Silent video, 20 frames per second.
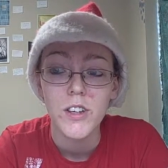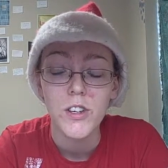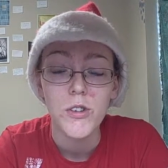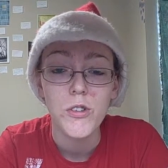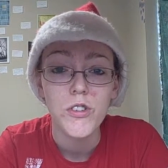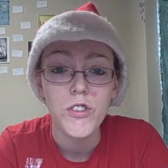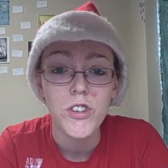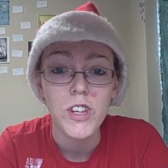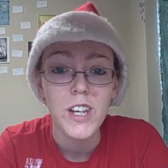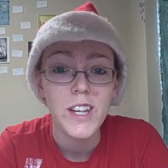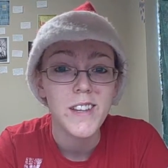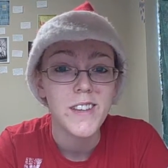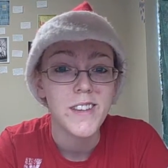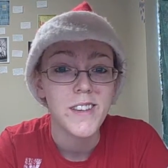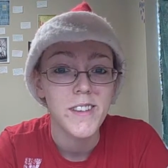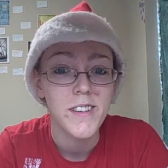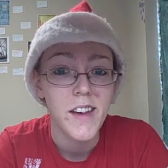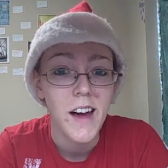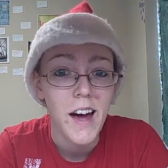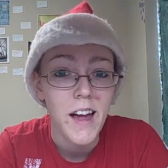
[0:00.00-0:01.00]
Usually
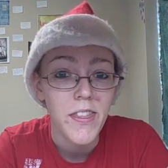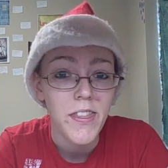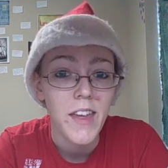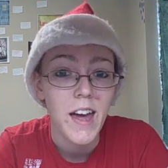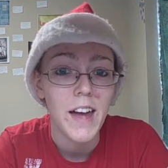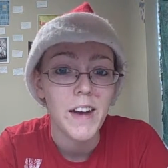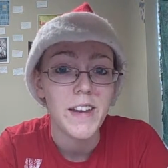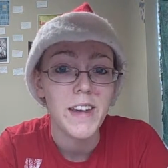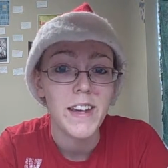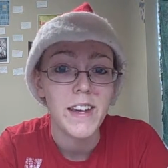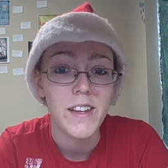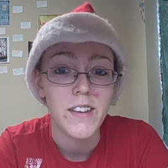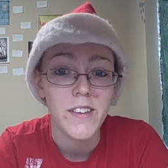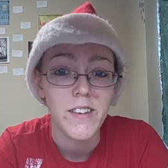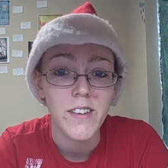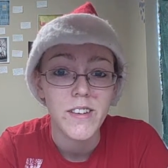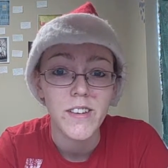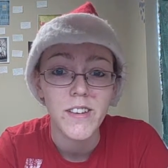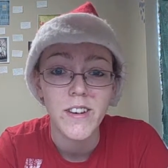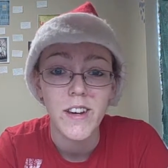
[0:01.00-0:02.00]
it's not that
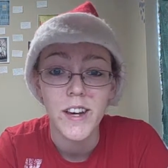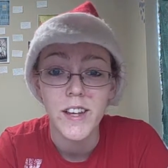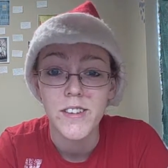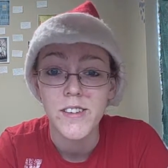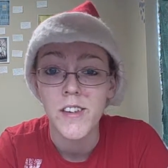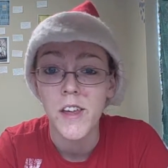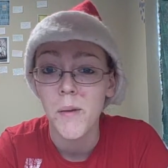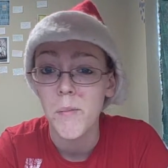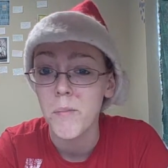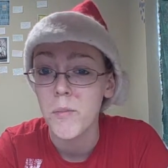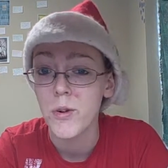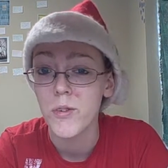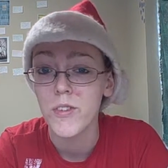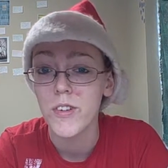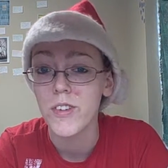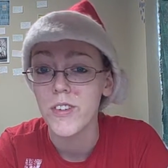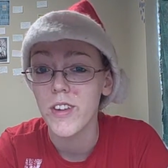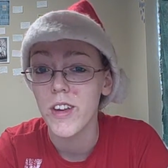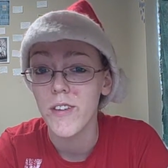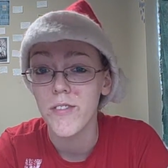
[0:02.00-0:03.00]
easy, as
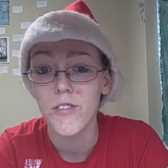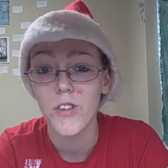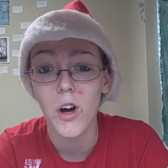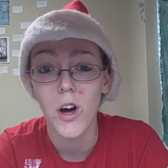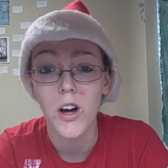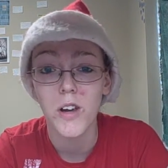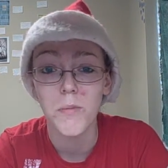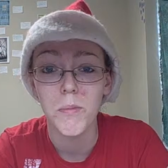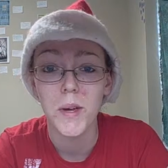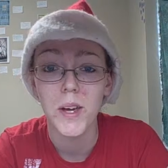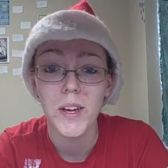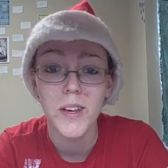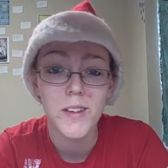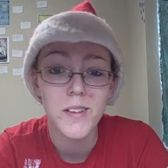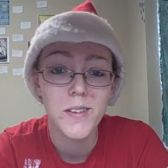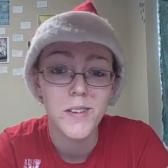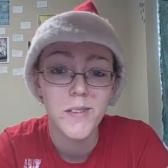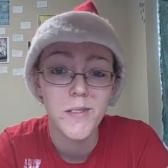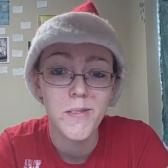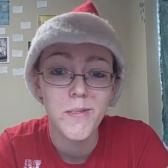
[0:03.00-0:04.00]
movies have taught me.
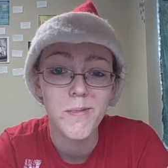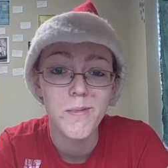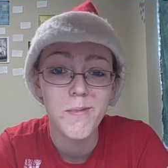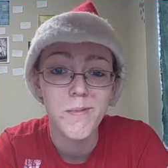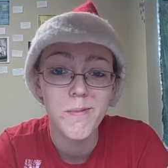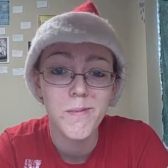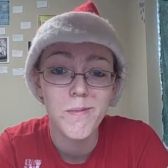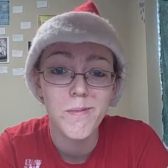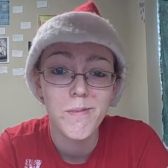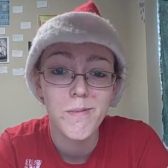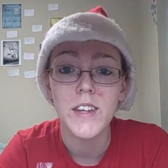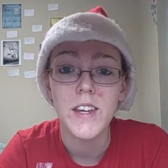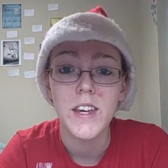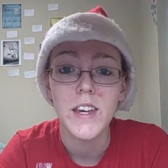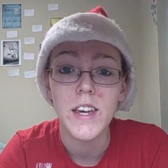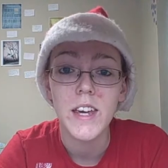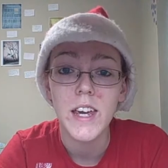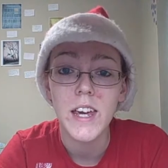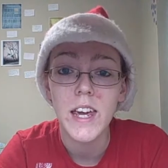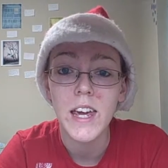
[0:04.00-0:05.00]

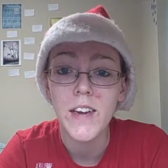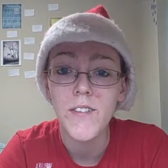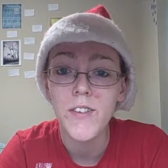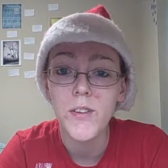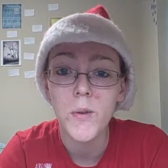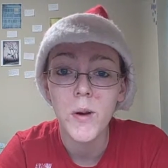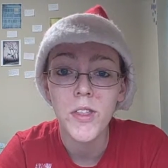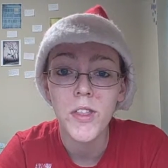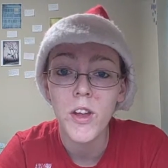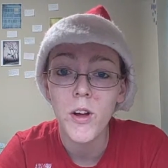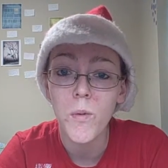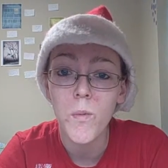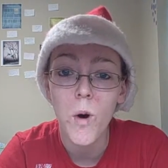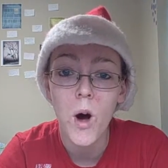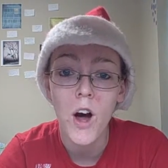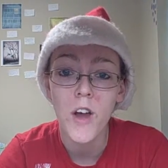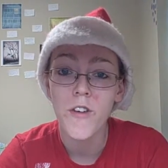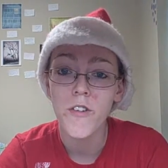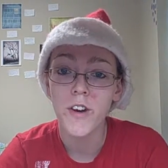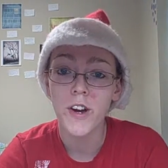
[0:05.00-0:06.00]
See, even when they're
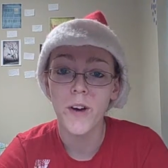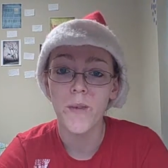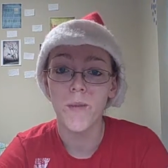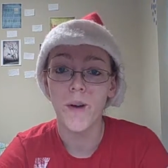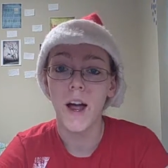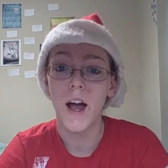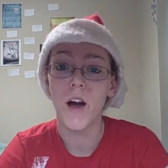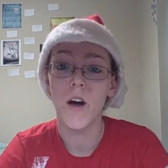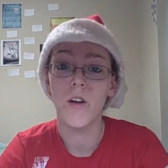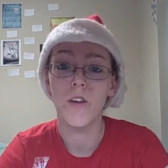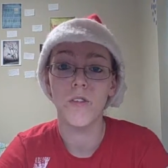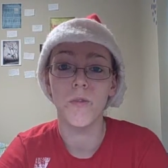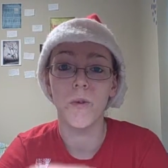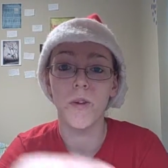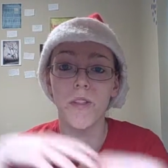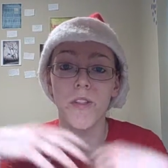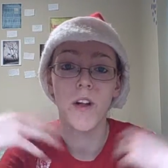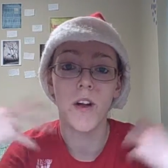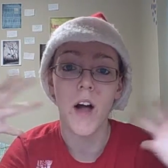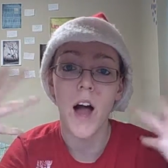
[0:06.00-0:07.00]
wandering around
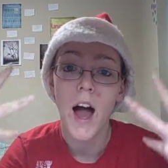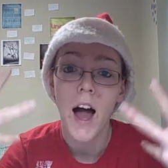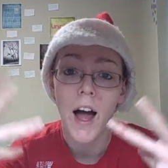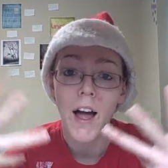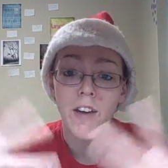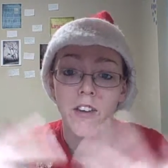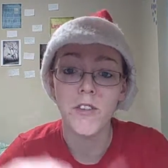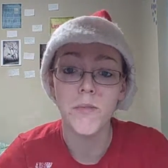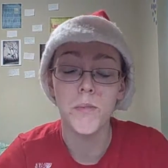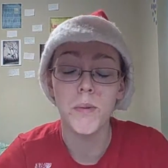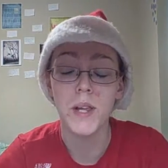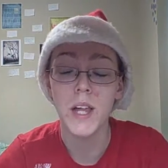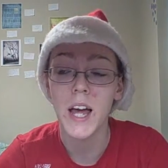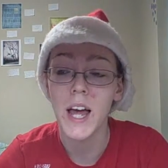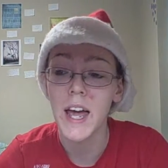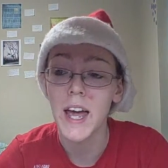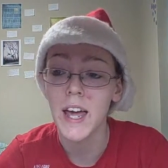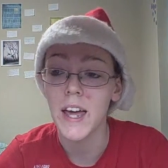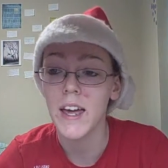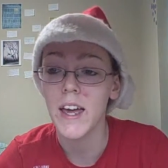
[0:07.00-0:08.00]
with their eyes
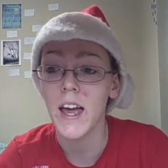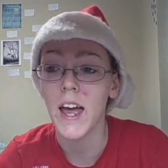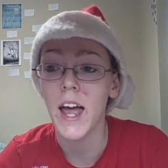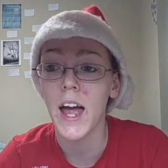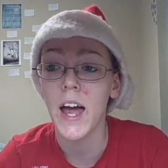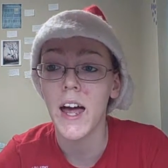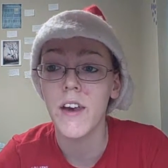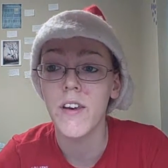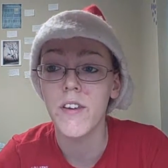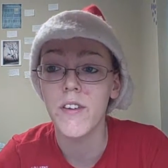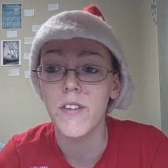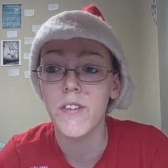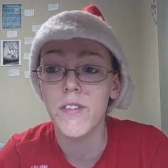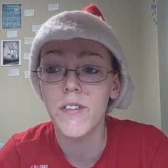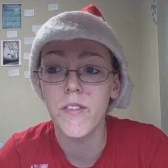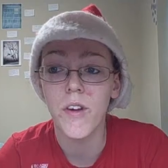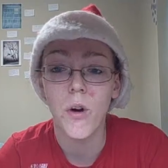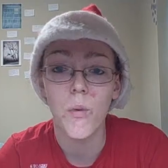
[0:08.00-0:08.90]
blank and